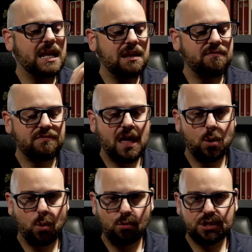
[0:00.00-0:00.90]
if
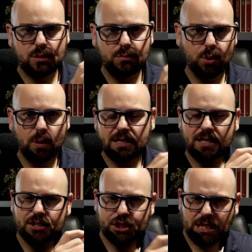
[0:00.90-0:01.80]
that origin point
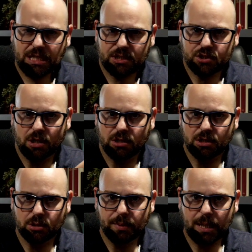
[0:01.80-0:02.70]
can change a
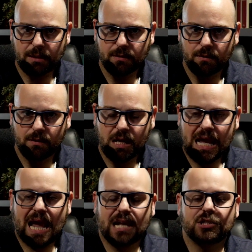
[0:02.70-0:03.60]
little bit.
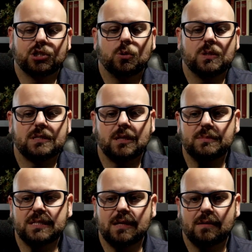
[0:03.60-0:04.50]
And so, in
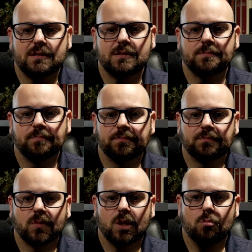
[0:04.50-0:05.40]
some sense,
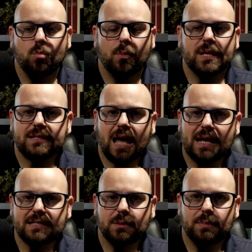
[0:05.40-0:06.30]
Mobius
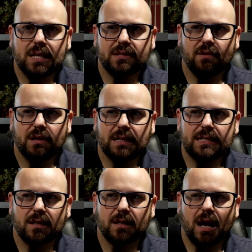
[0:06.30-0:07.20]
has to be at the very
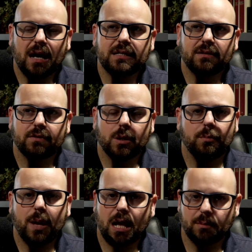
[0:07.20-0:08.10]
least a kind of
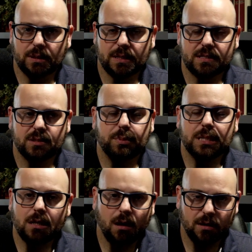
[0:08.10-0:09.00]
compatibilist,
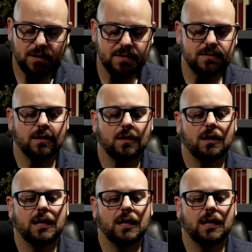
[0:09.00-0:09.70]
because